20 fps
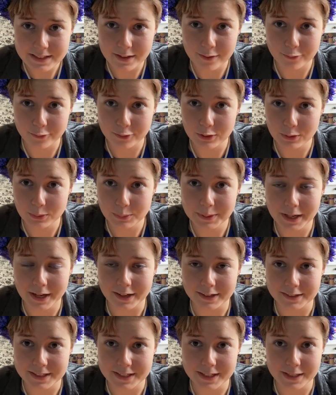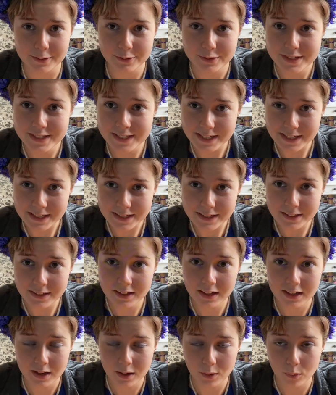if you got interested.
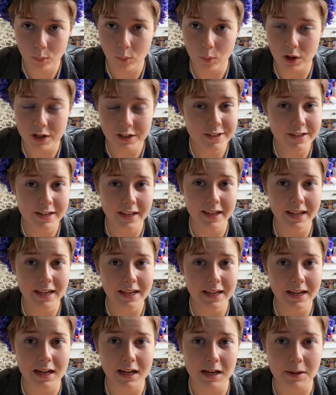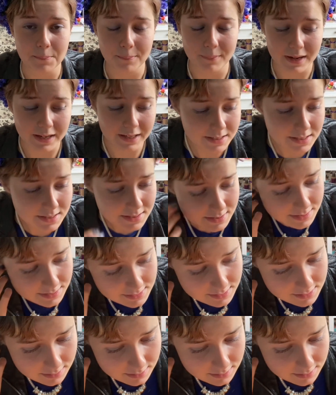One day I might